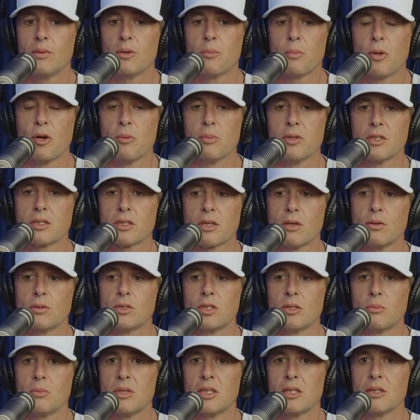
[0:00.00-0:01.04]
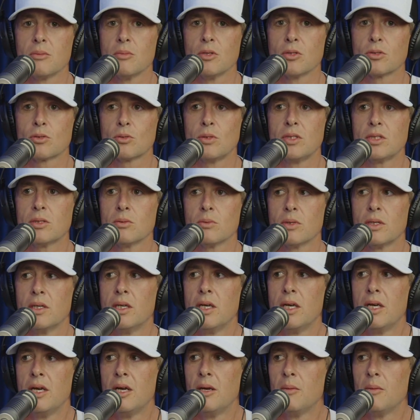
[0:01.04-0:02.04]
With Purpose Coaching being the most recent one.